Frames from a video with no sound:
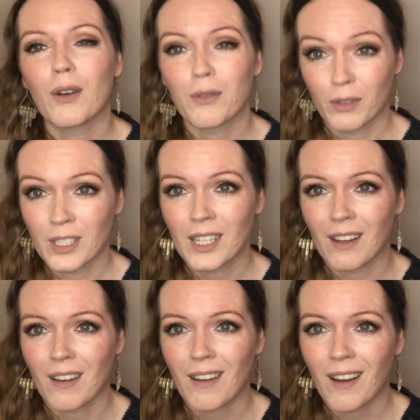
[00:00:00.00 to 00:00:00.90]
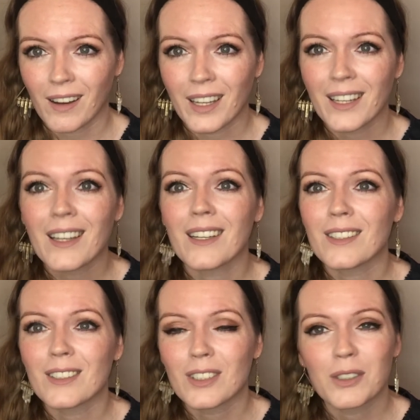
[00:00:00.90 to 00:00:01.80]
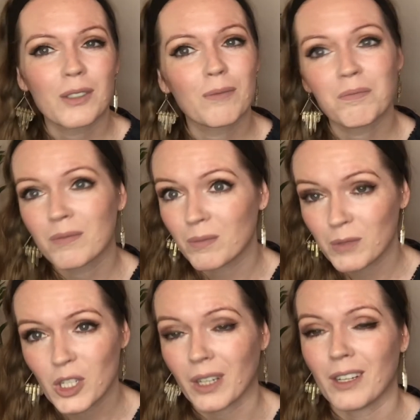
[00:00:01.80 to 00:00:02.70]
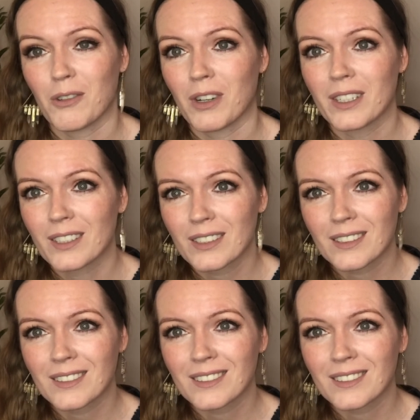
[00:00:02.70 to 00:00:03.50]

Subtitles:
for dinner I eat chicken and rice.